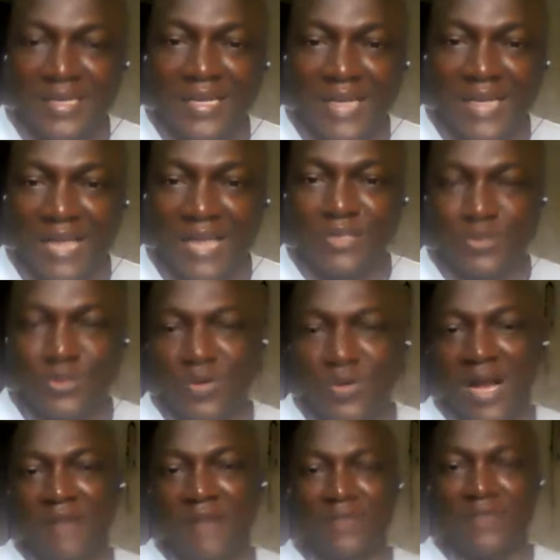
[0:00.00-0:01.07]
And do
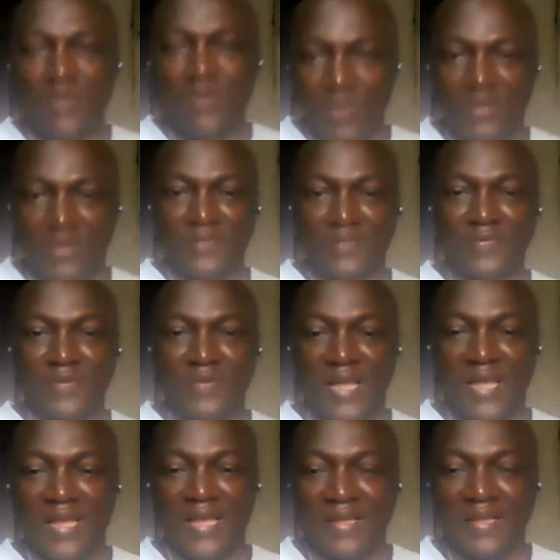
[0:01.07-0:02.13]
have a wonderful
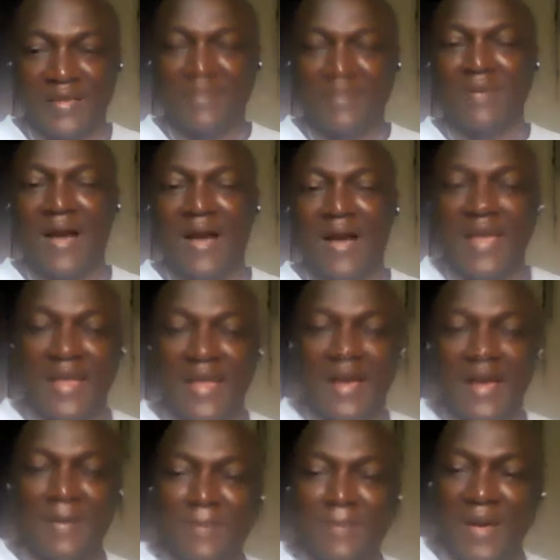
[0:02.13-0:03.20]
day. Bye
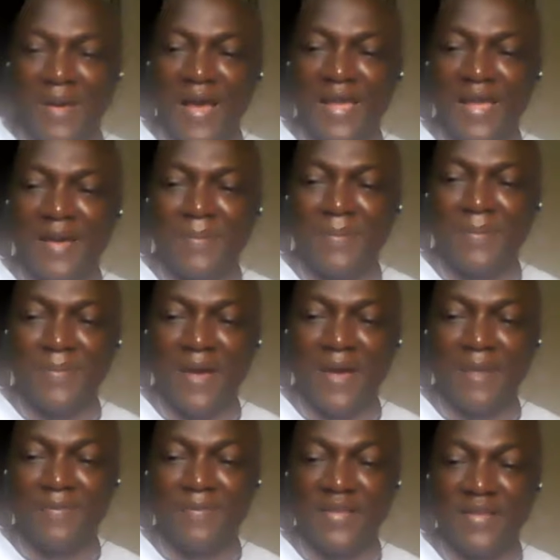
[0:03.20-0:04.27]
and bye and bye.
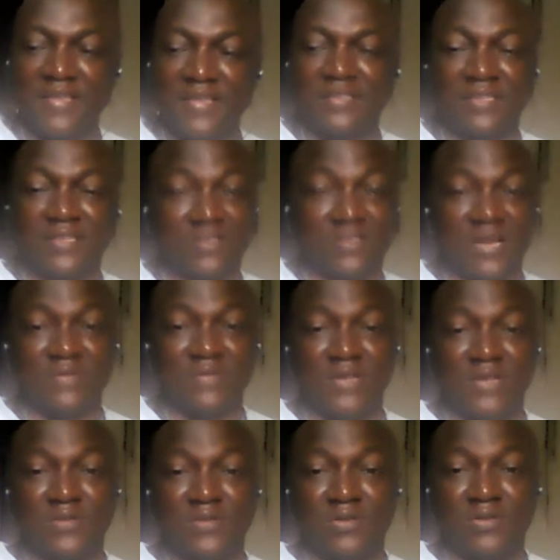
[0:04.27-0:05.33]
Please subscribe to
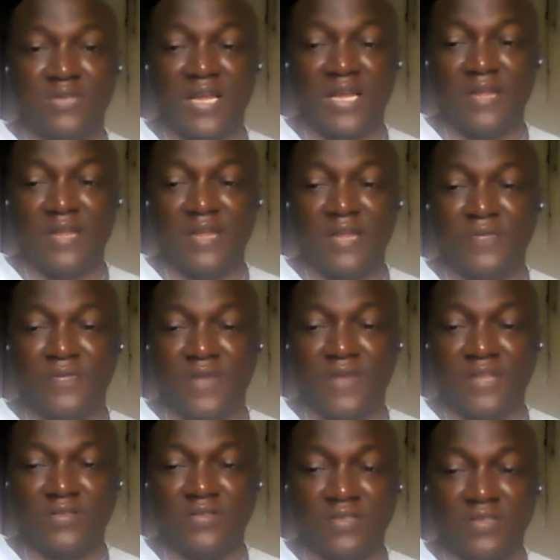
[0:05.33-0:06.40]
our YouTube channel. Don't
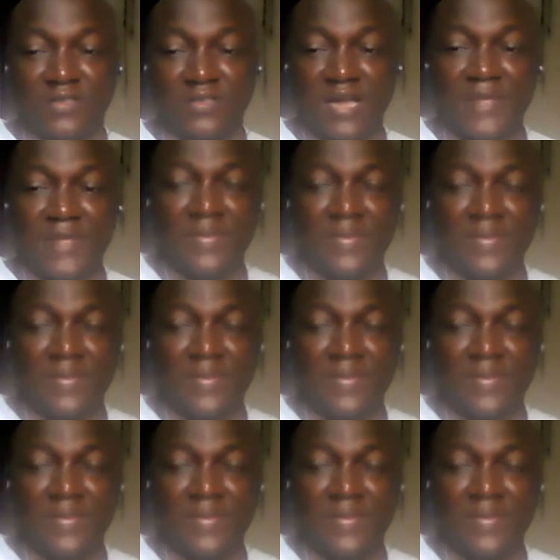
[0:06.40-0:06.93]
forget to subscribe.